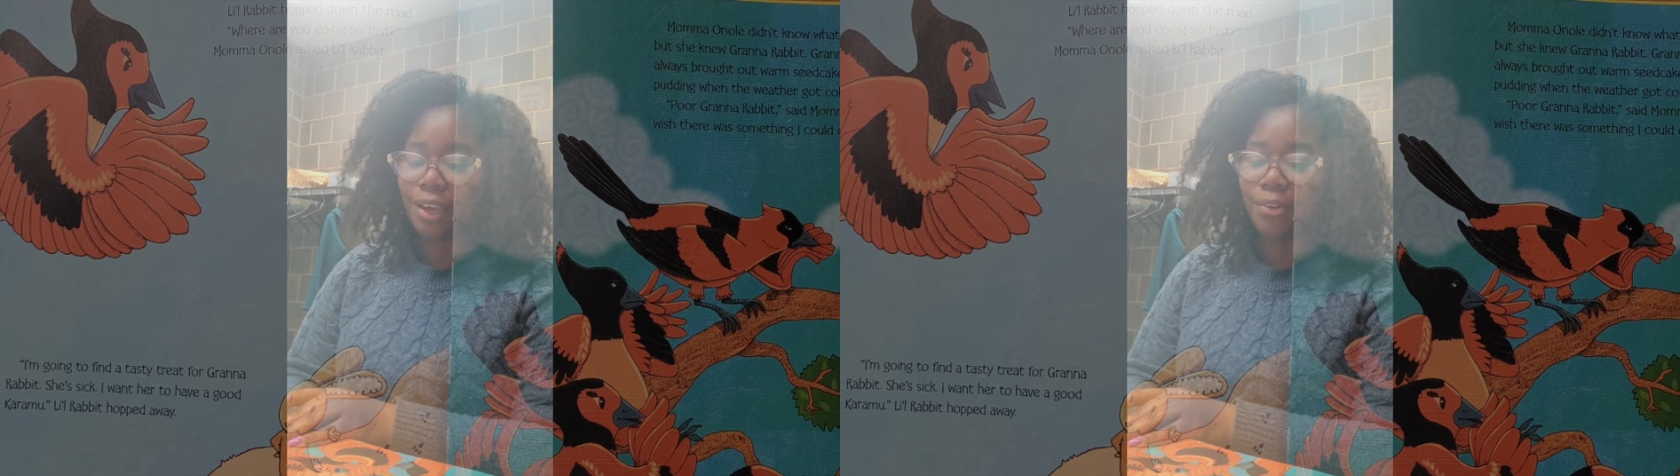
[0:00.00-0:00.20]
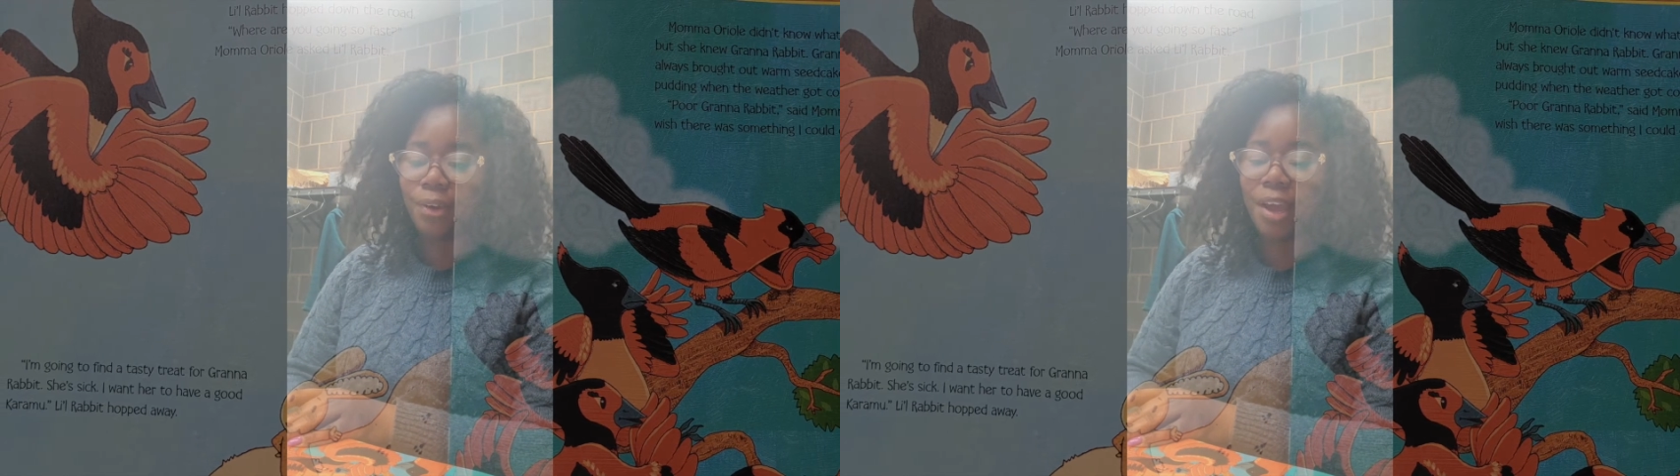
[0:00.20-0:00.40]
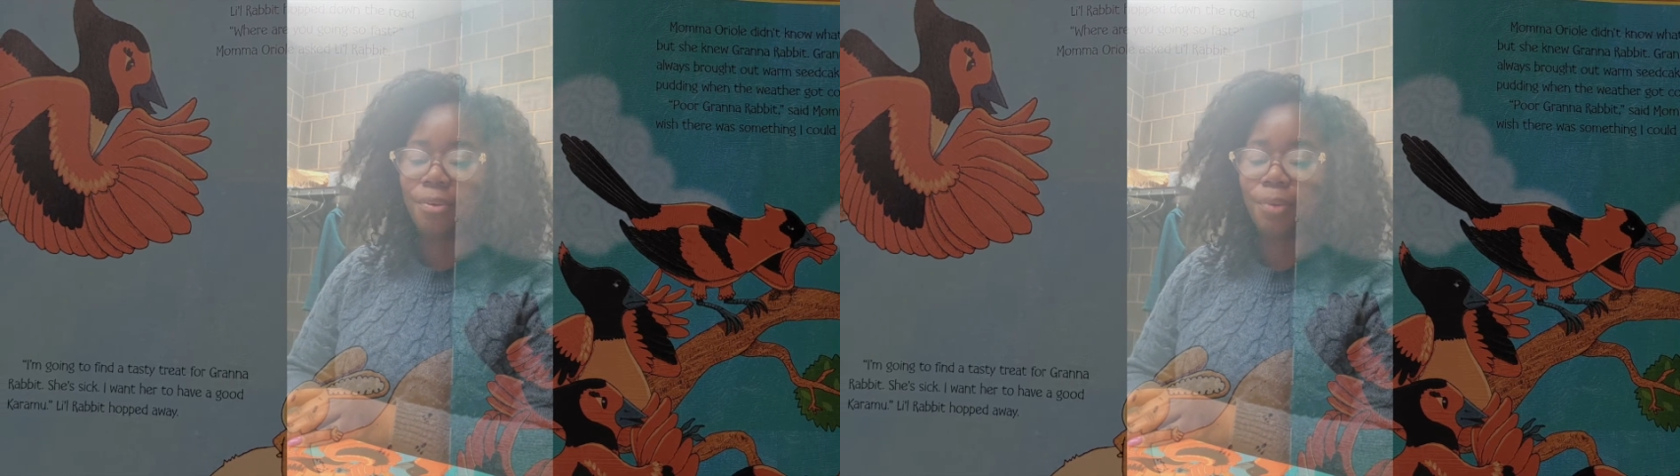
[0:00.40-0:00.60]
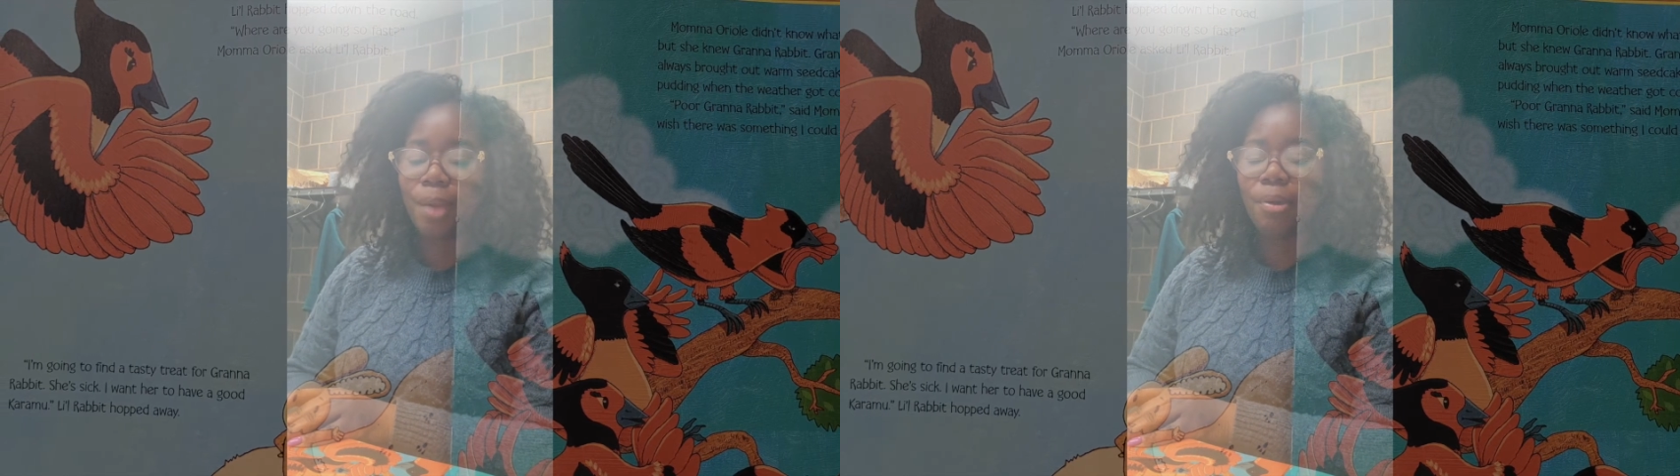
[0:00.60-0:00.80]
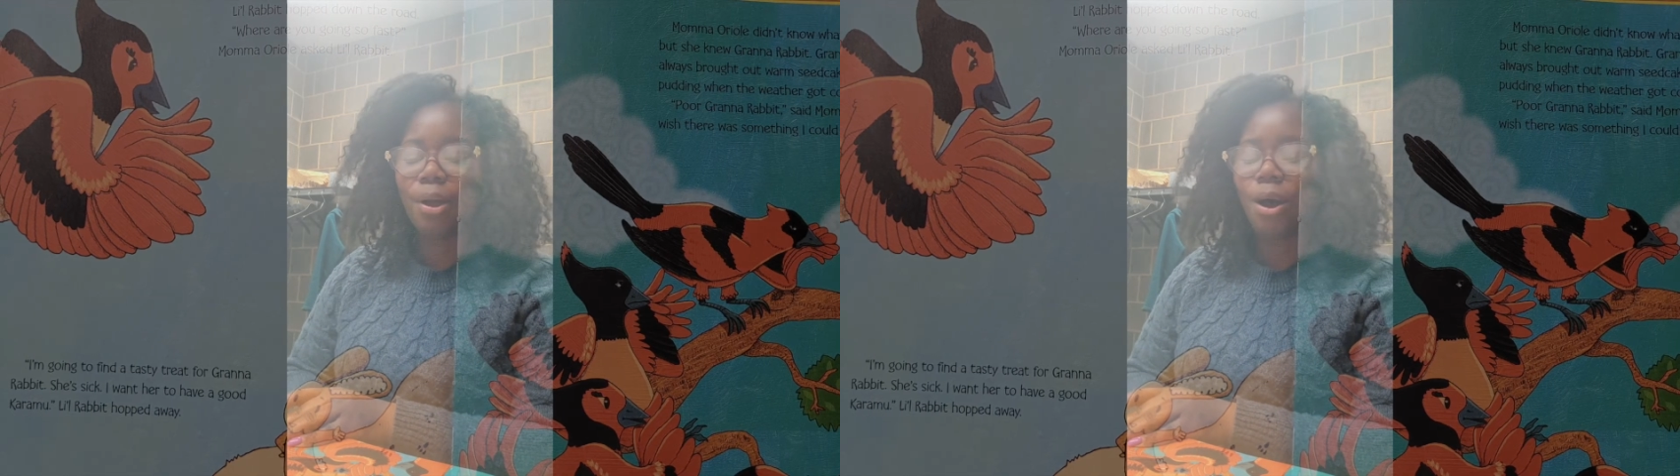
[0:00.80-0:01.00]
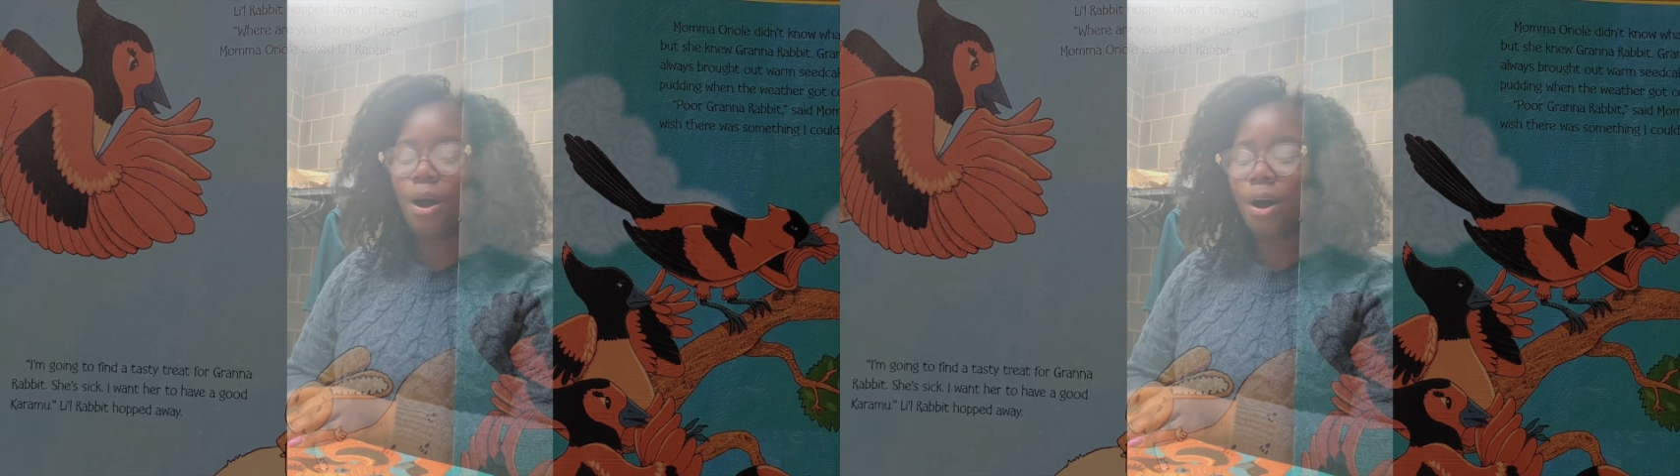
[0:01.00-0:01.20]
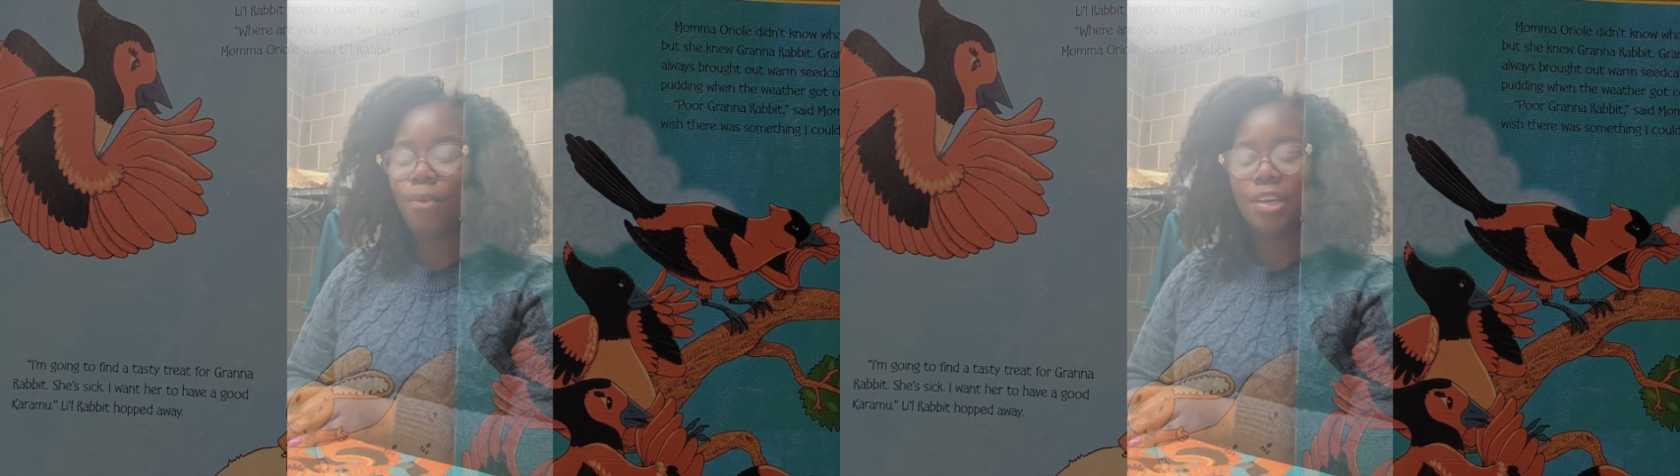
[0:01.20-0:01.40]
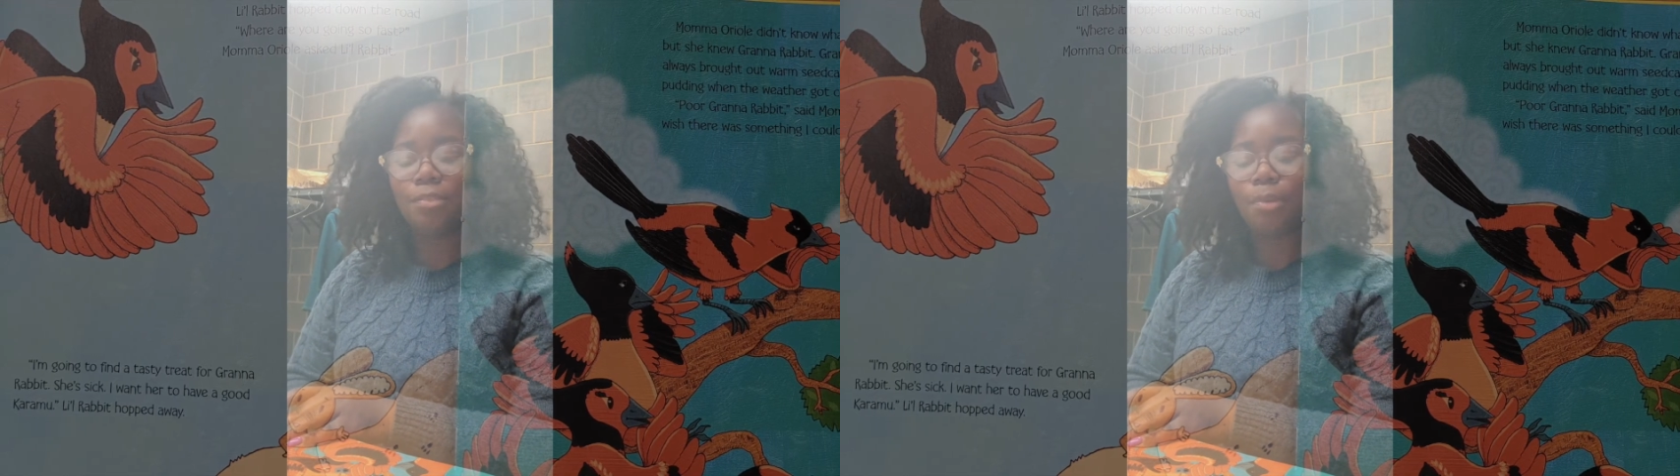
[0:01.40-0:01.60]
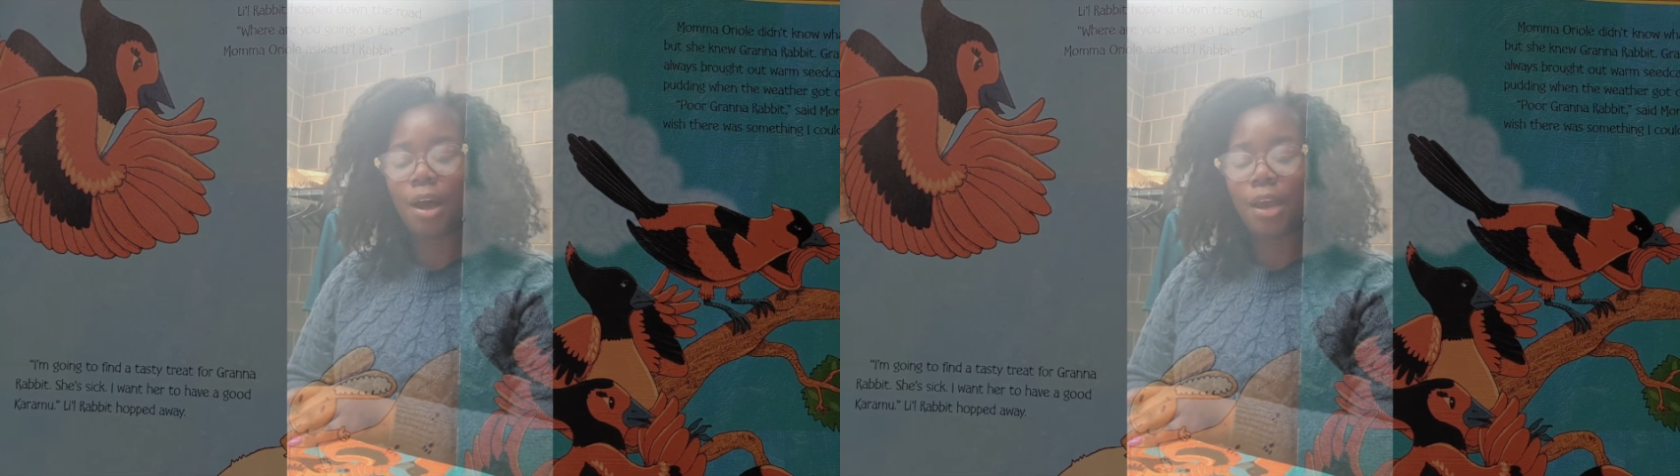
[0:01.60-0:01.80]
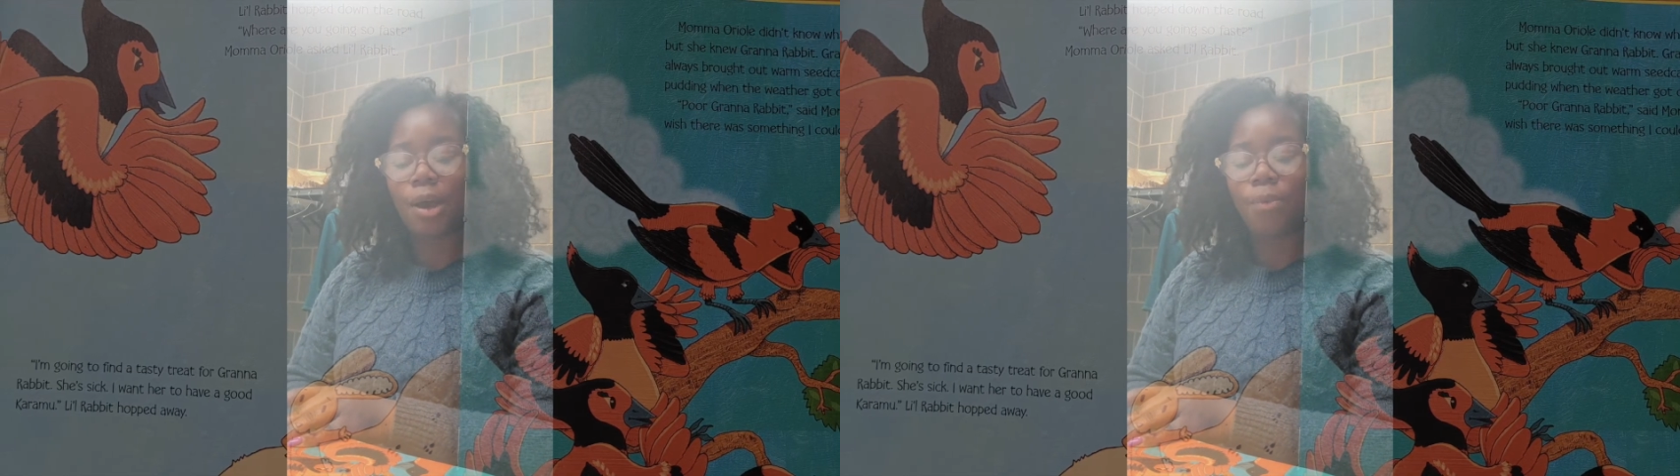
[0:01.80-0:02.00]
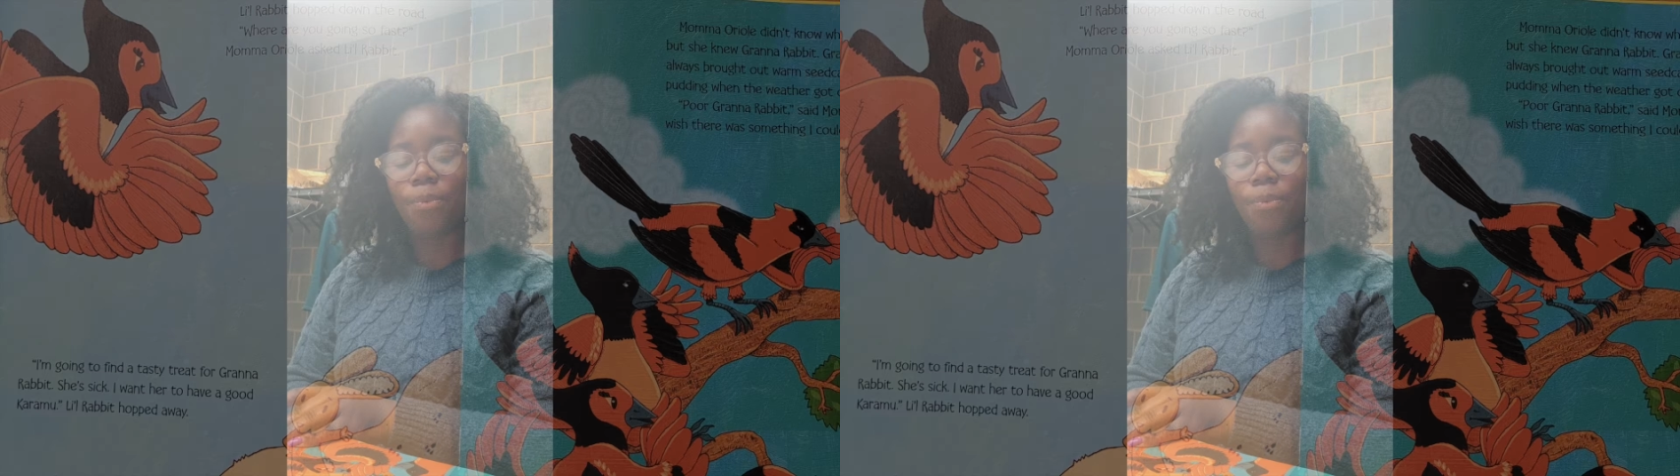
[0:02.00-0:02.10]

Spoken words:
Grandma Rabbit always bought out